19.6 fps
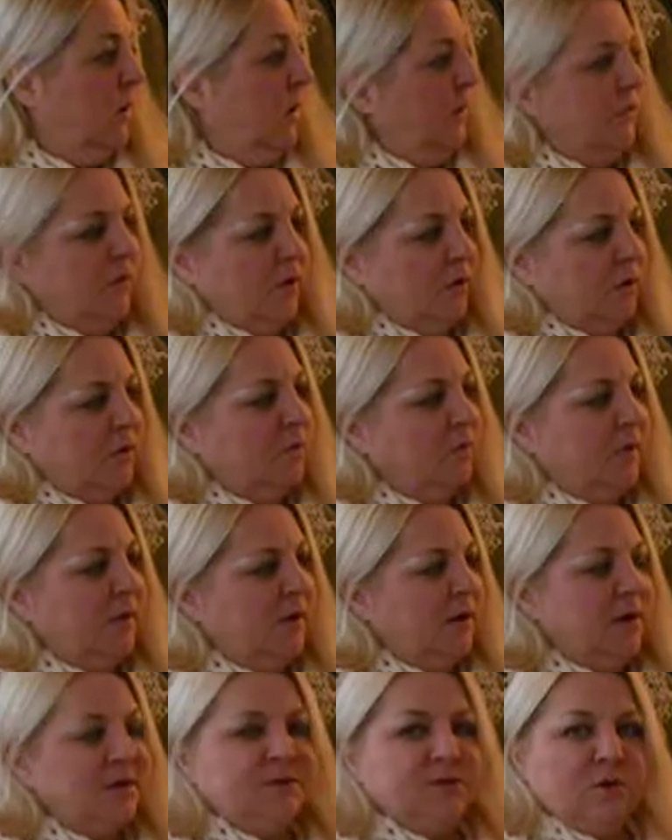I thought you were
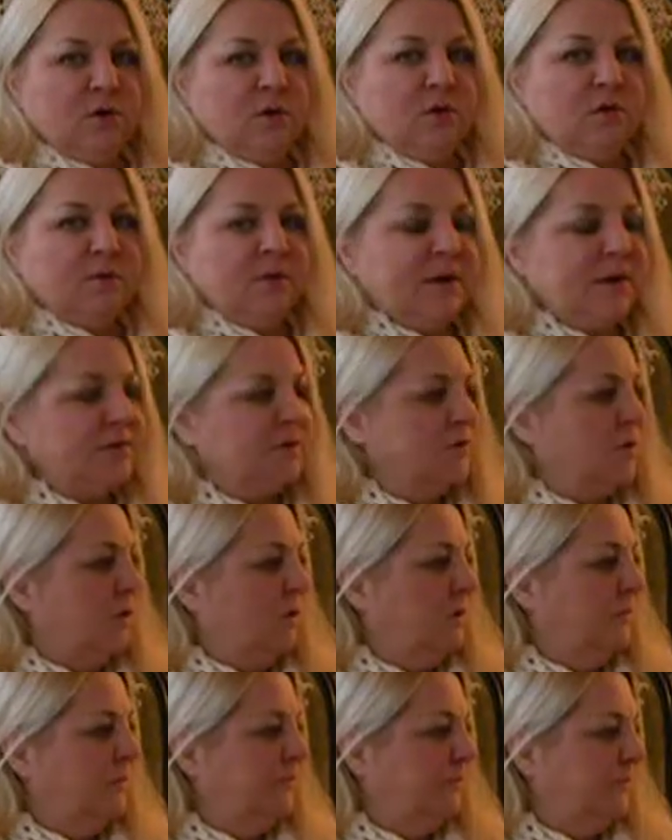a nice girl, that's
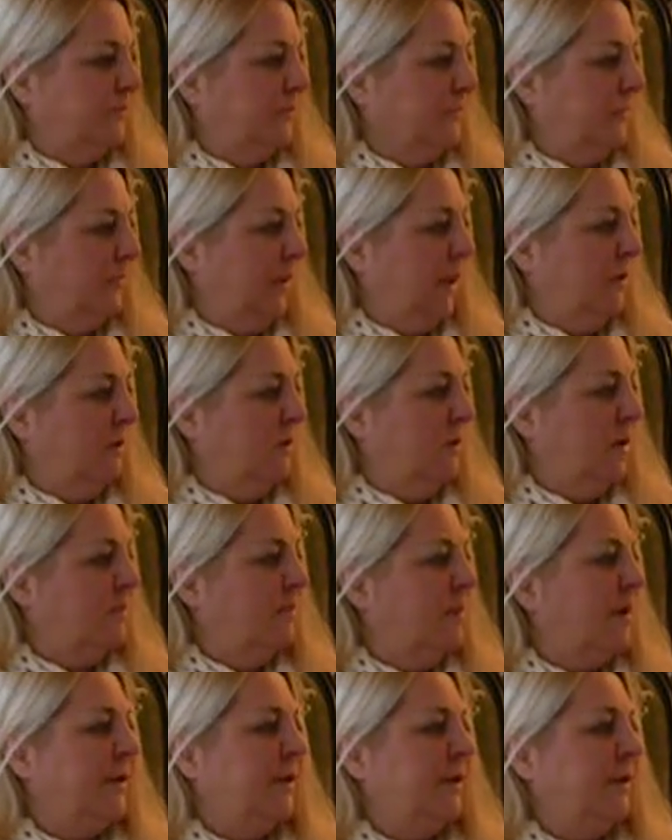all. How
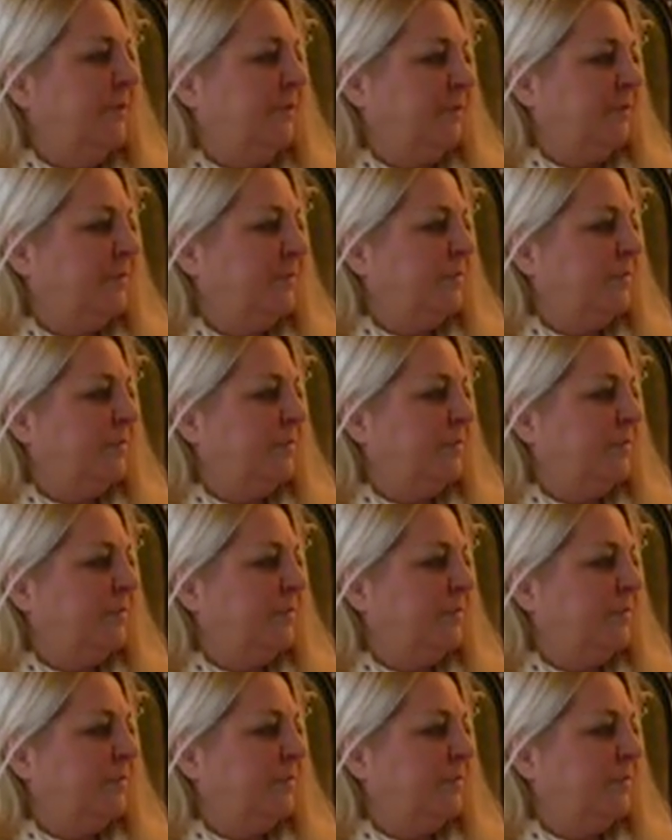come, honey?